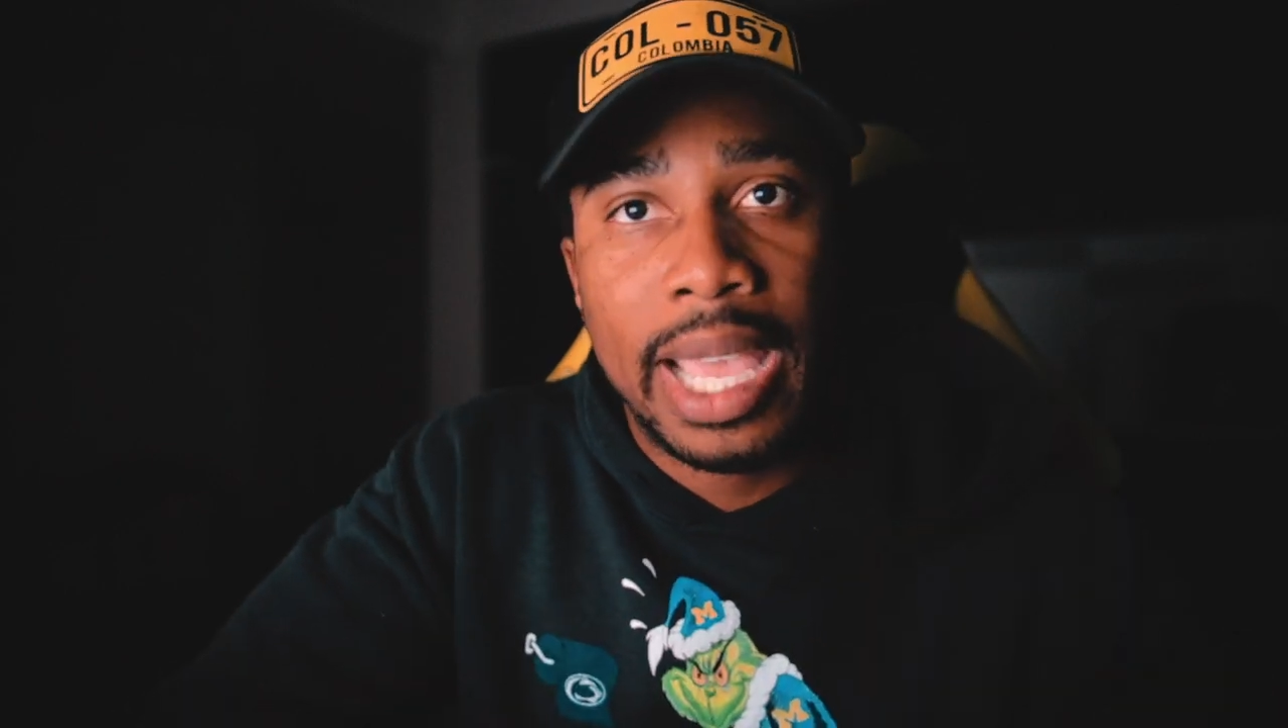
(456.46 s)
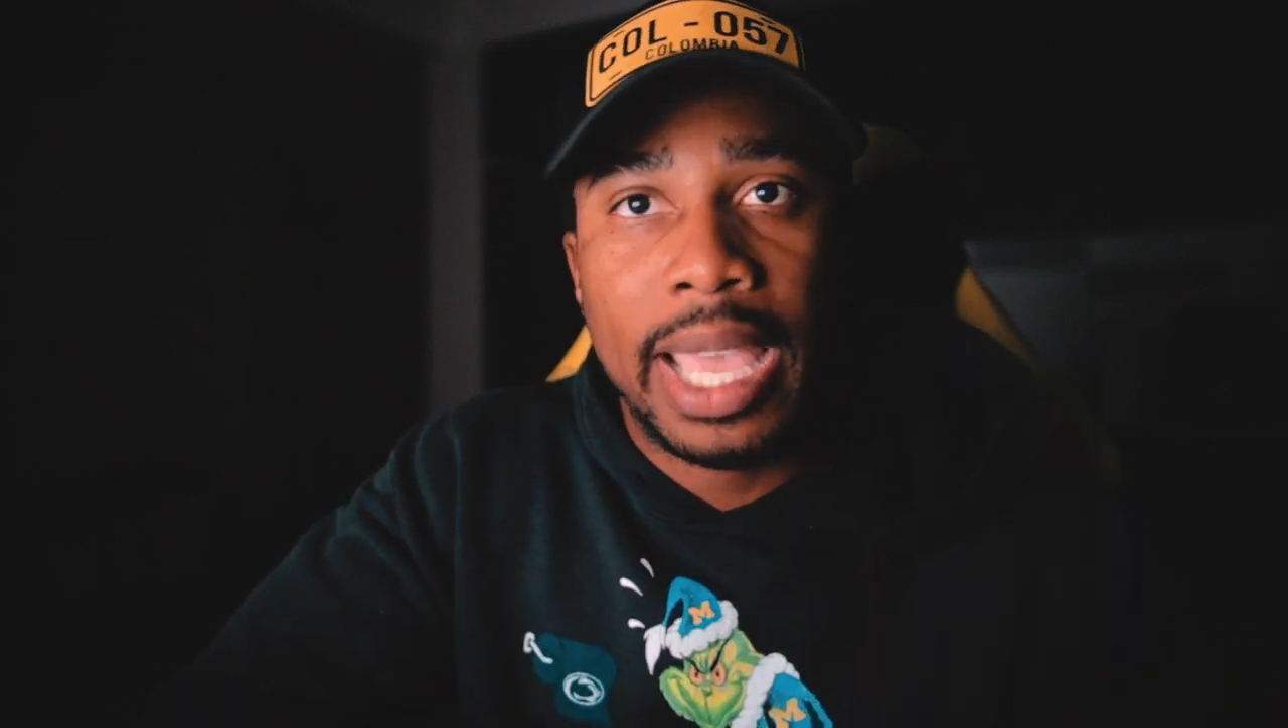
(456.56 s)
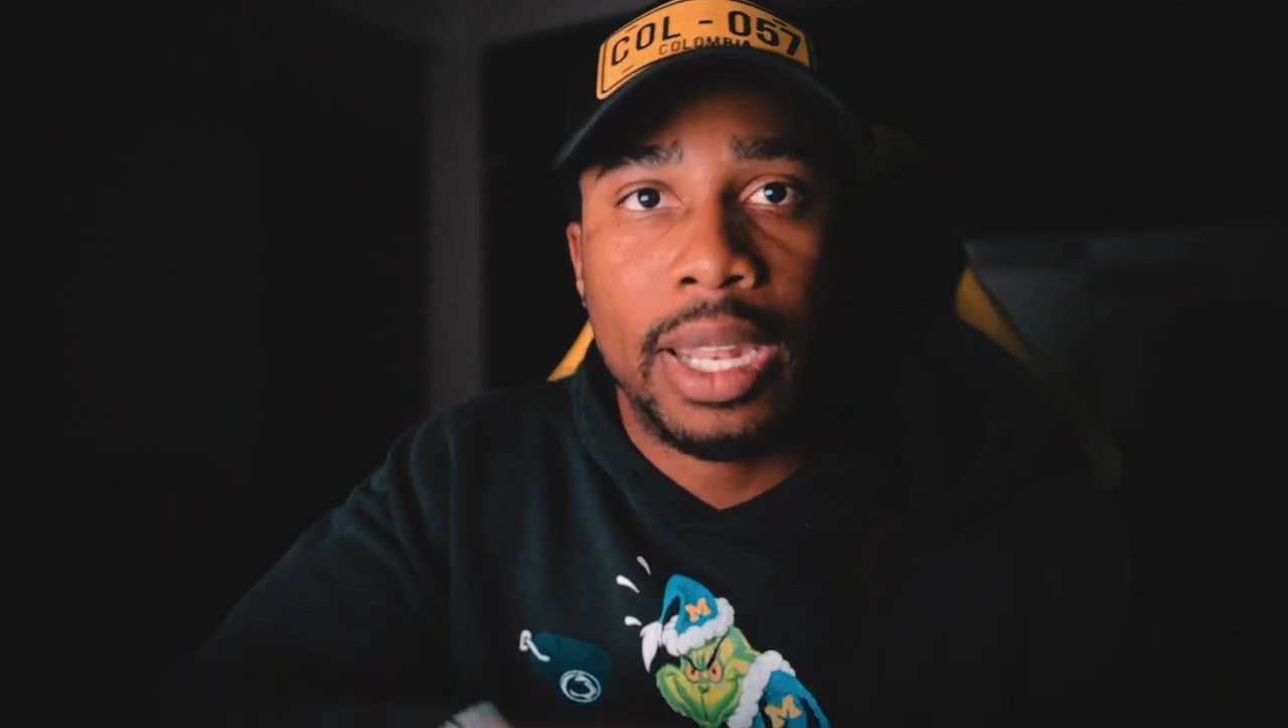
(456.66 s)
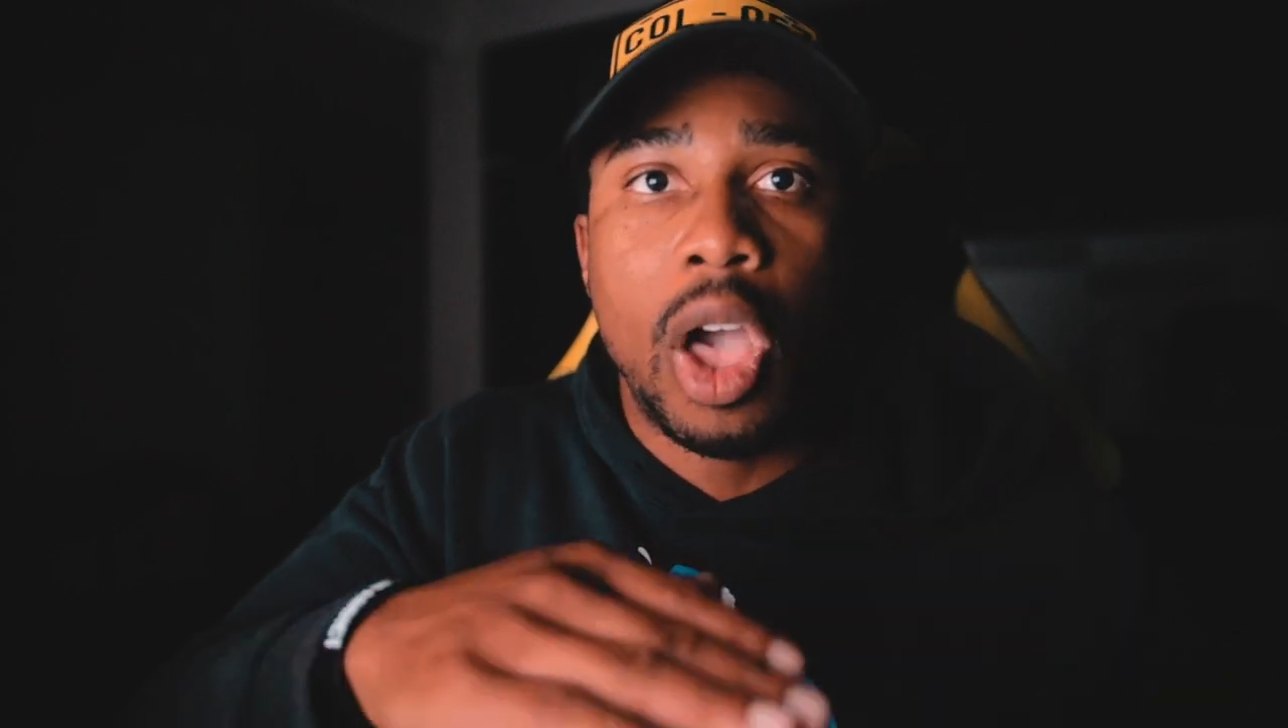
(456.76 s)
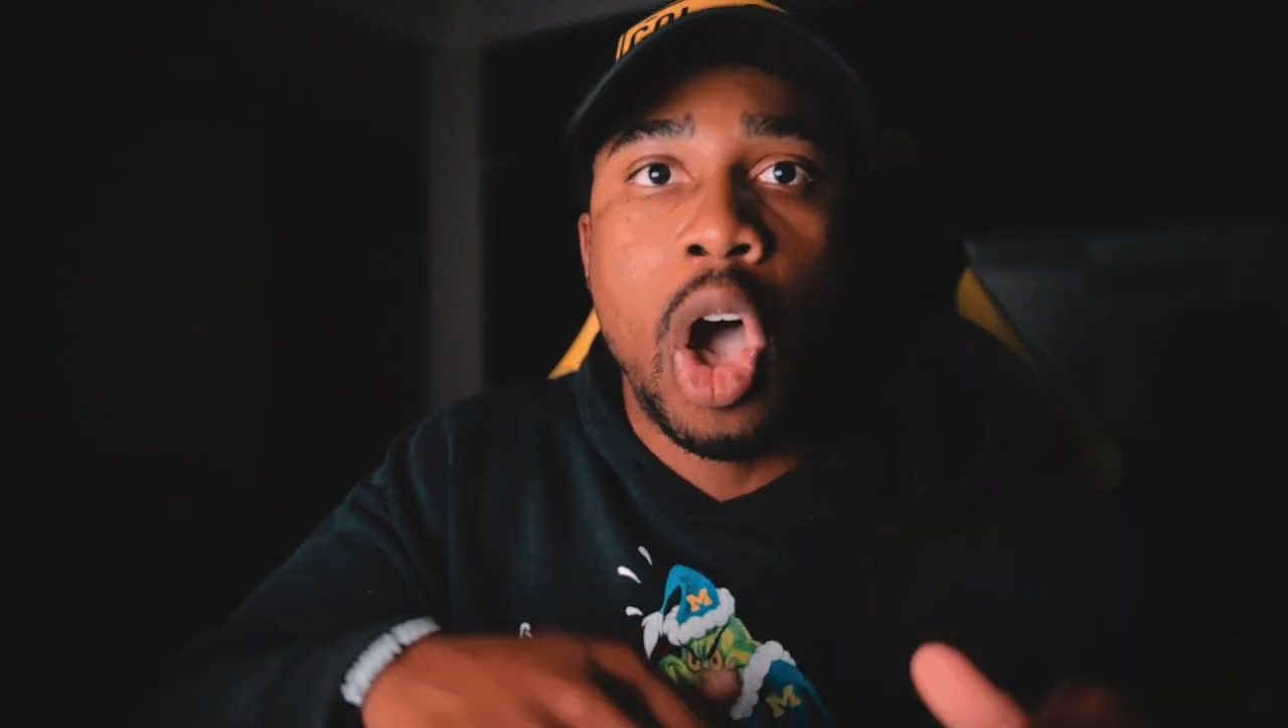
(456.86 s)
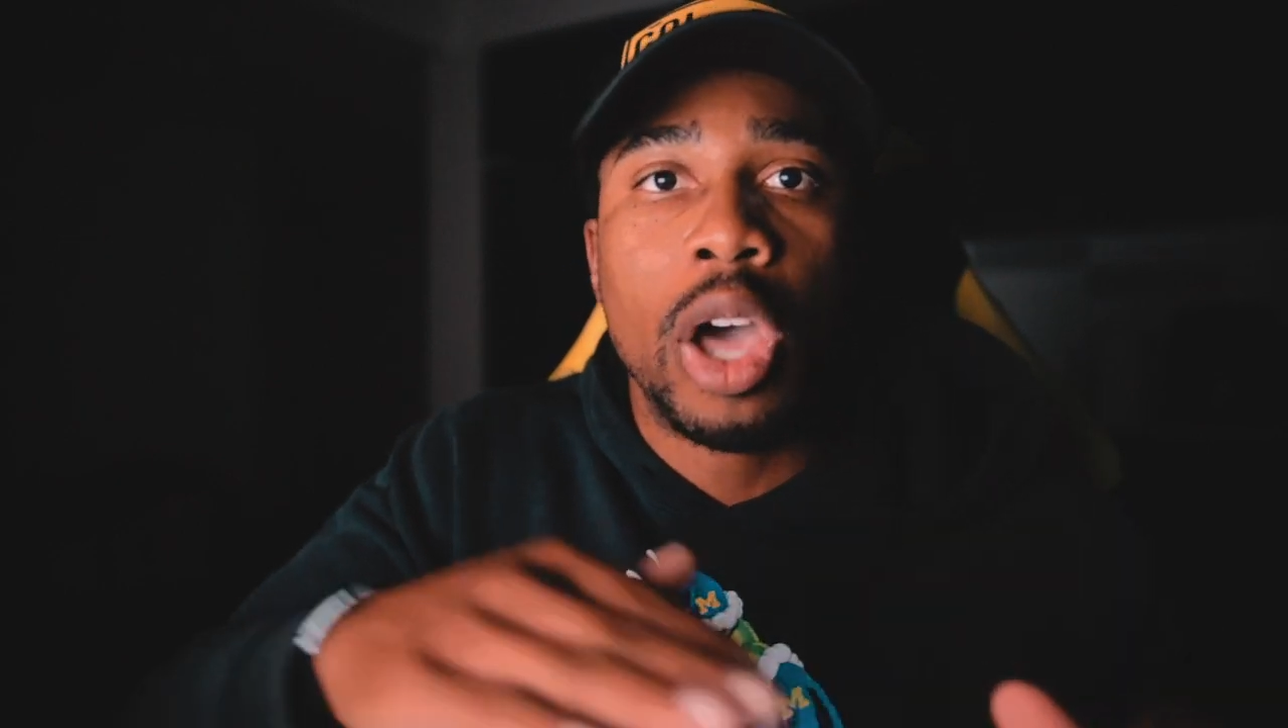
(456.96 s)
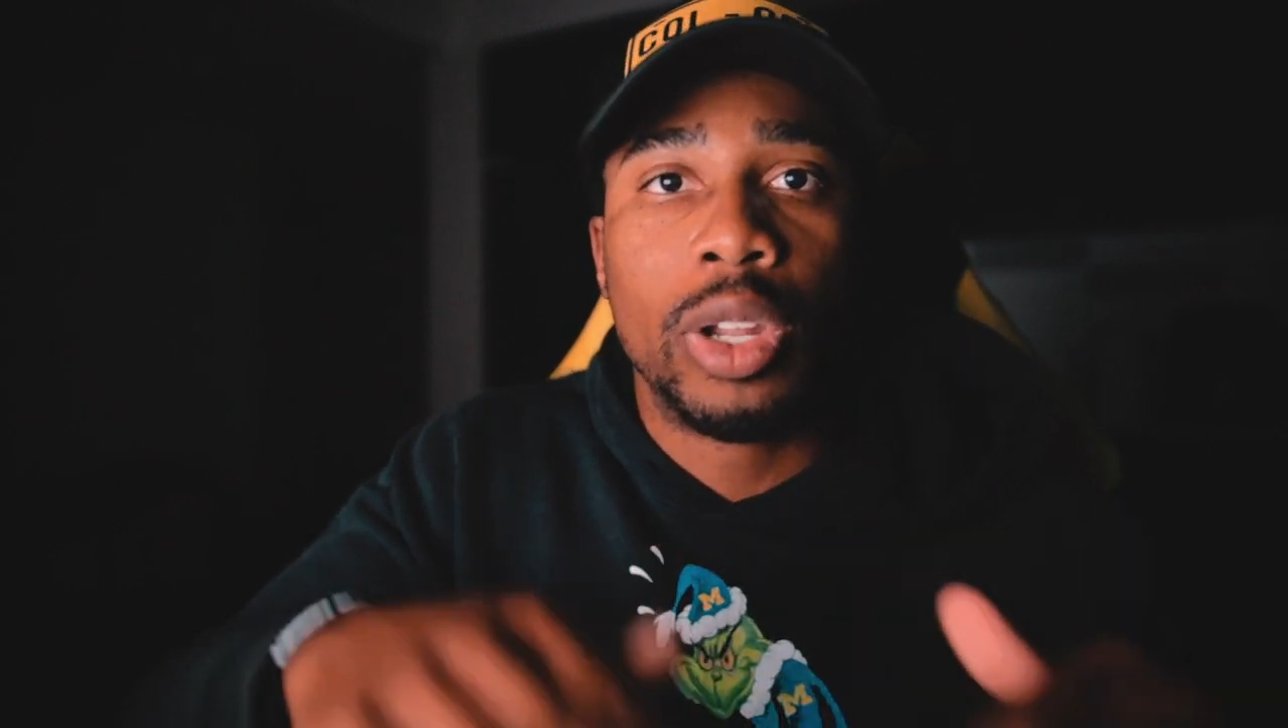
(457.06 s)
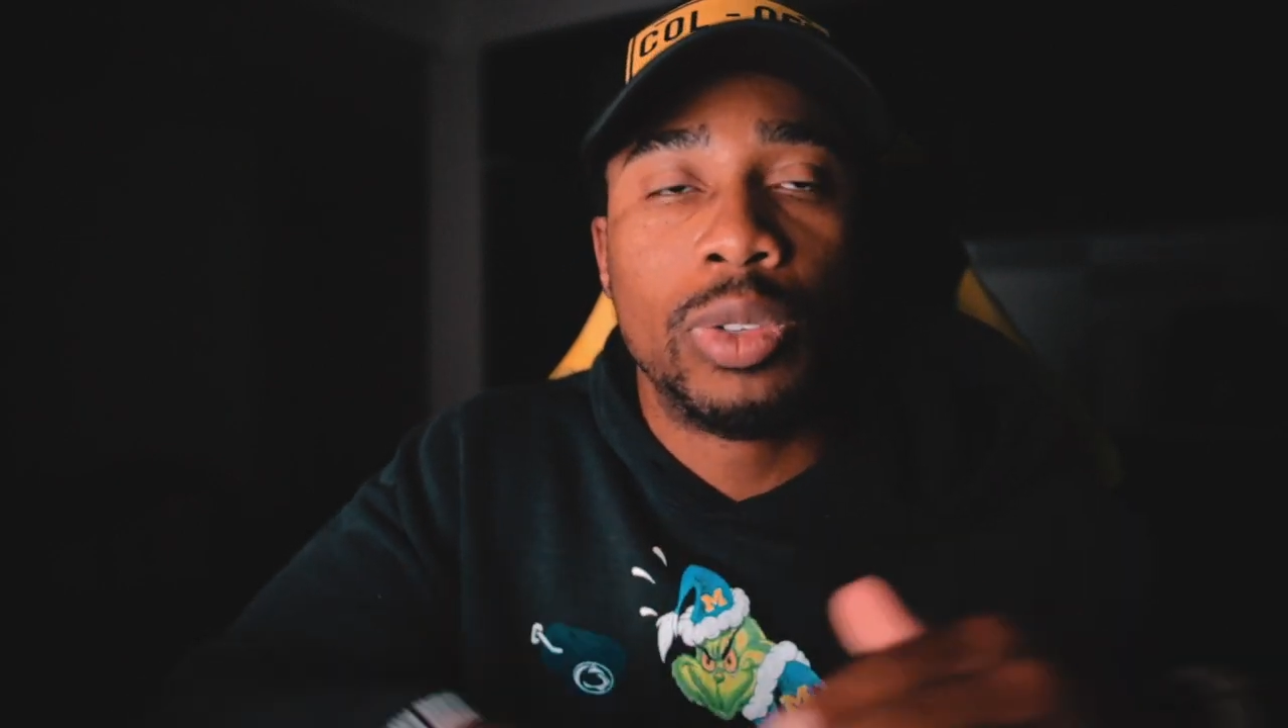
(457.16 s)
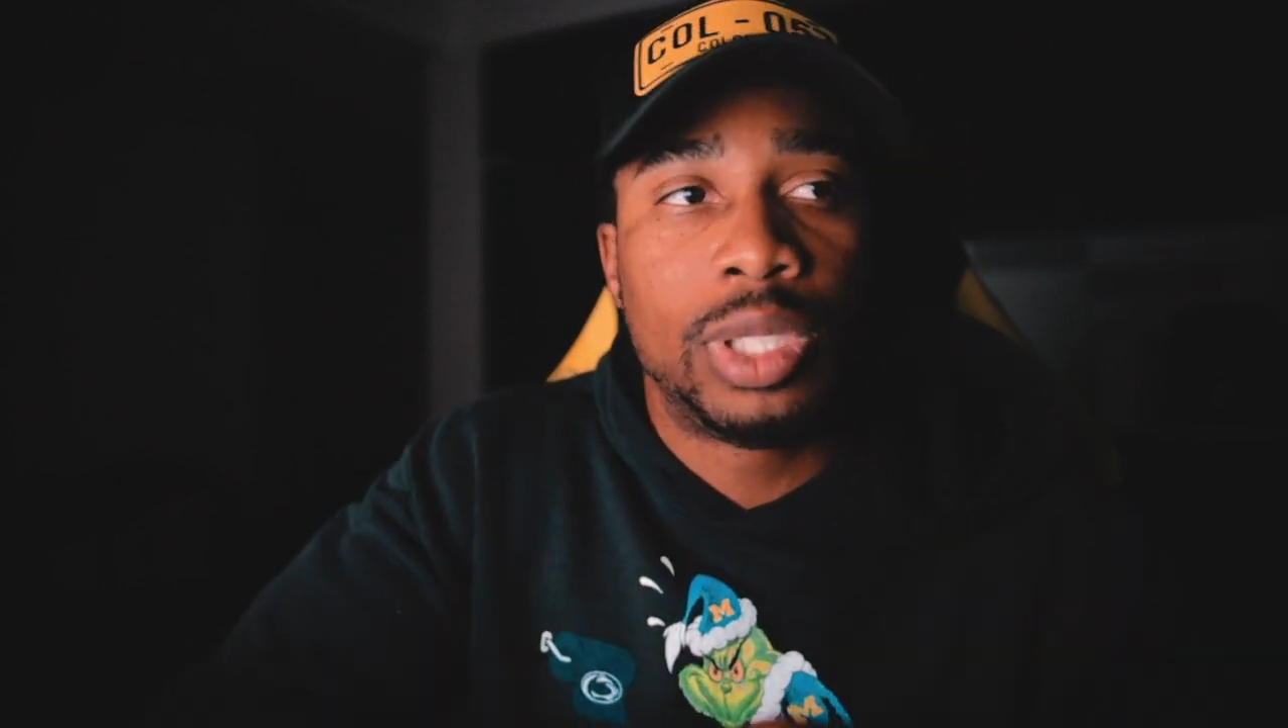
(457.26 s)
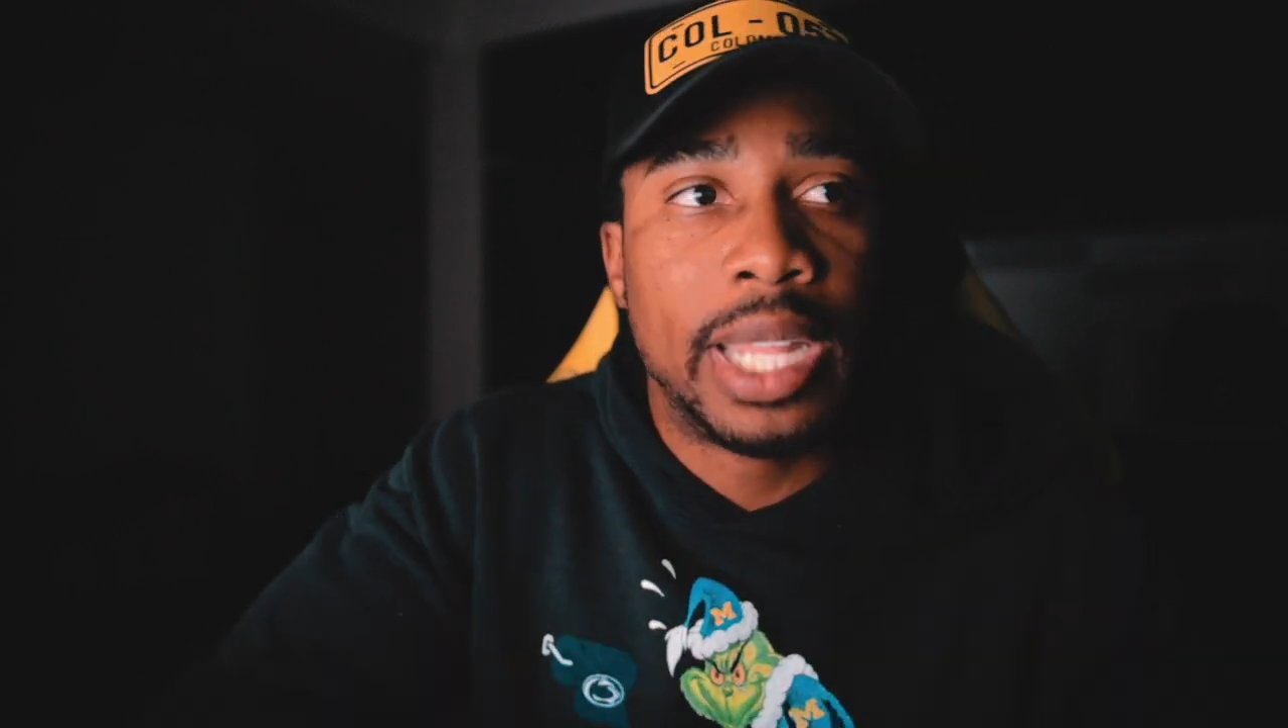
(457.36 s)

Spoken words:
And all those